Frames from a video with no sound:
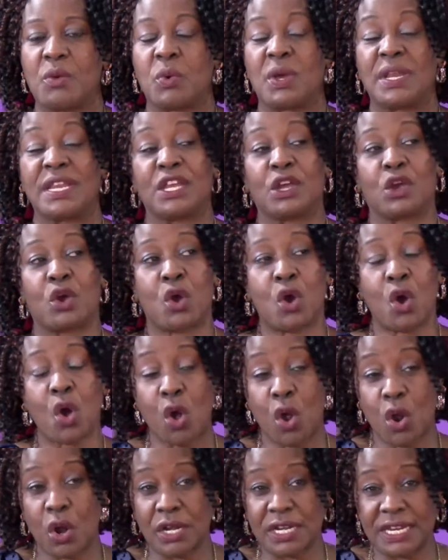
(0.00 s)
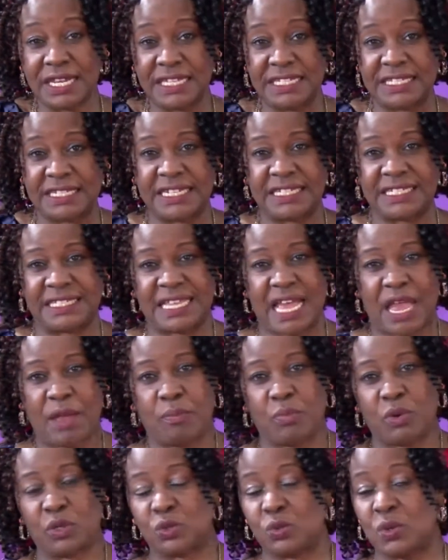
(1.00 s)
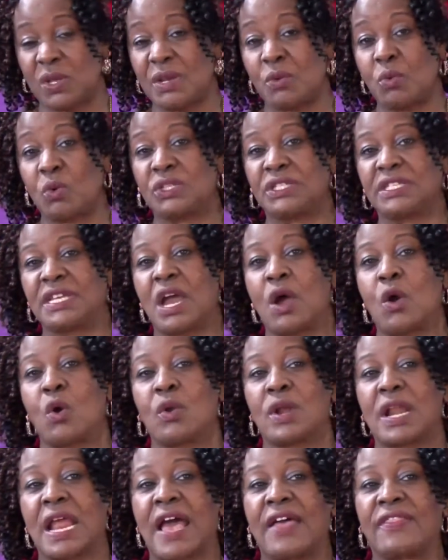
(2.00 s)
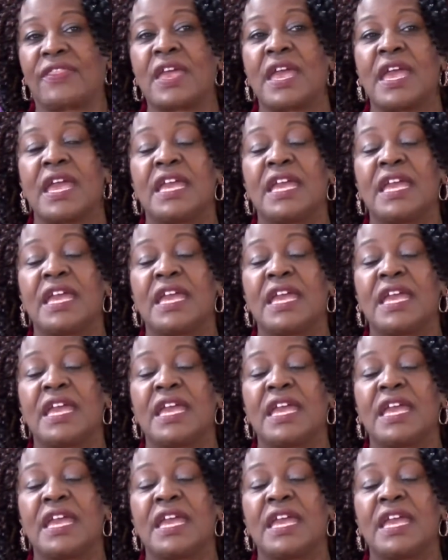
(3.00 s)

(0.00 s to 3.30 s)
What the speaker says: When he called his disciples when he was here on earth,